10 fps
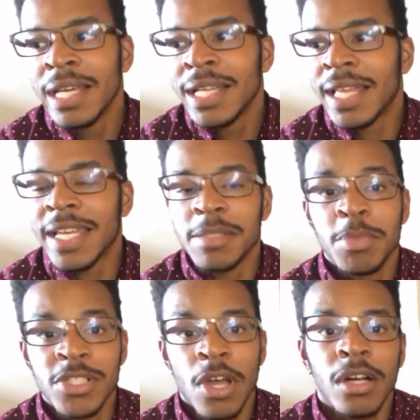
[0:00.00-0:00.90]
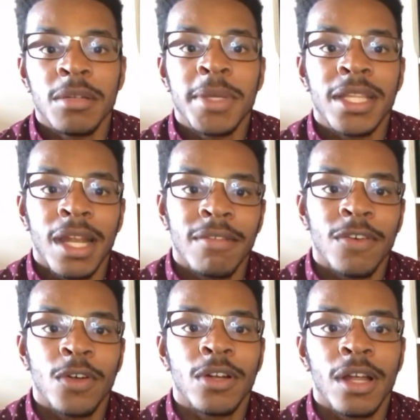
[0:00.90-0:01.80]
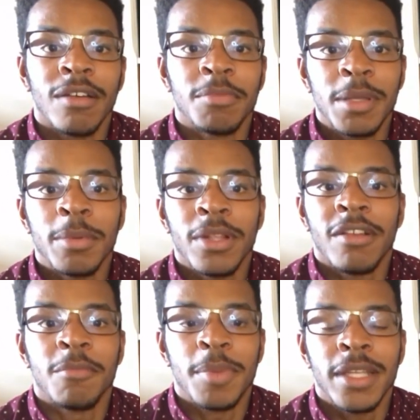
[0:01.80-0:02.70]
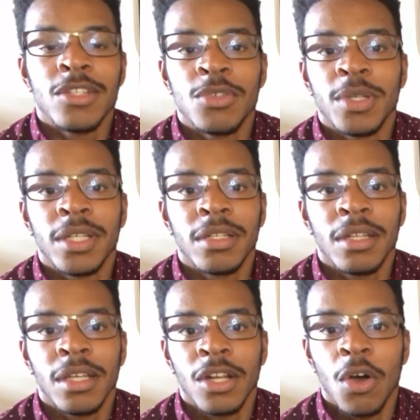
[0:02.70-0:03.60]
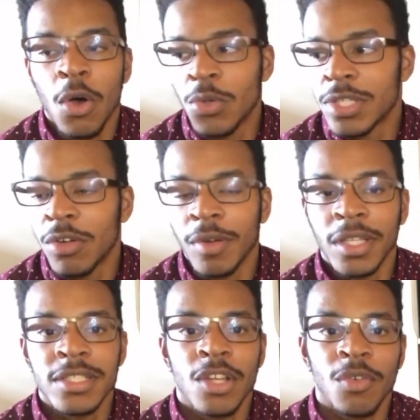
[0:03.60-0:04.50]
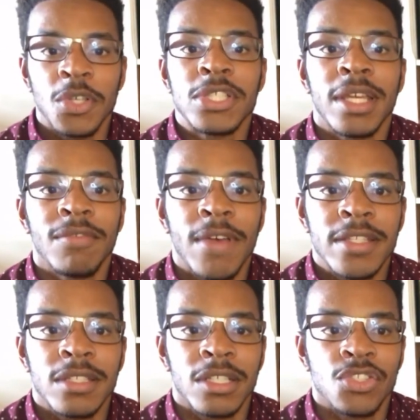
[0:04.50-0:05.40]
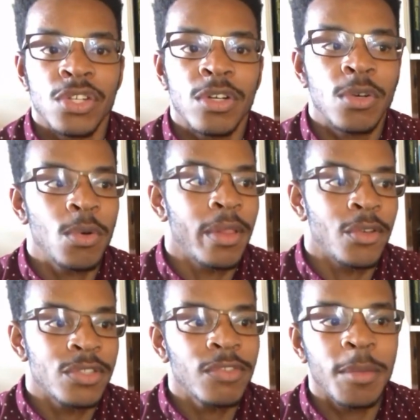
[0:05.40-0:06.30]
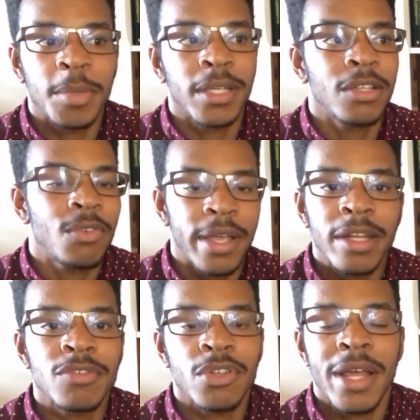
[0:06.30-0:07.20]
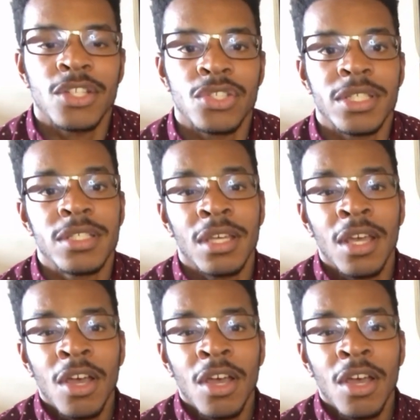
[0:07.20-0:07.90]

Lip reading: Like, it's bizarre to me that I've heard of people that have been doing, wholesale real estate investing in general, whether it's flipping, creative strategies,